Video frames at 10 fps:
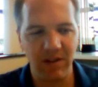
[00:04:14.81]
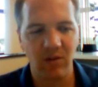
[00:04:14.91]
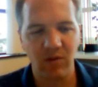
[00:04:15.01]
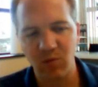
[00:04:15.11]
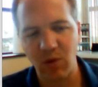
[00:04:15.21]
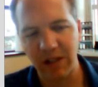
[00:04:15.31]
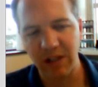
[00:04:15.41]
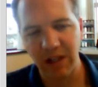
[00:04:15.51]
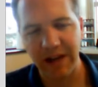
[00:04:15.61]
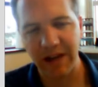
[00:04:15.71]
So sweat
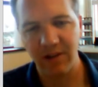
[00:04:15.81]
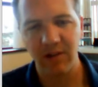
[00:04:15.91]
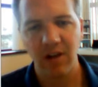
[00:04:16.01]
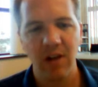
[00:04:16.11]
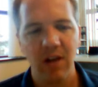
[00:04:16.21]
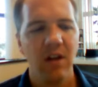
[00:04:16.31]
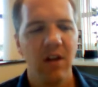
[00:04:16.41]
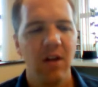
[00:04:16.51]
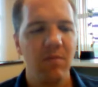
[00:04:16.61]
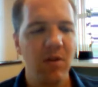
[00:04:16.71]
glands,
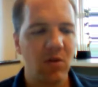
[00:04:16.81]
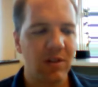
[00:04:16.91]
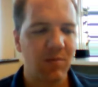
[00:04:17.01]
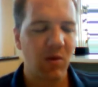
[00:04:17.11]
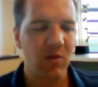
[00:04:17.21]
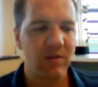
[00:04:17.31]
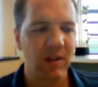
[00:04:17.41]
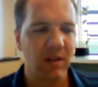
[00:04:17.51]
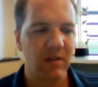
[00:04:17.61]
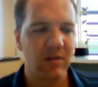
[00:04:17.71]

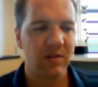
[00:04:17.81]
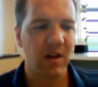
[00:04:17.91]
mucus-producing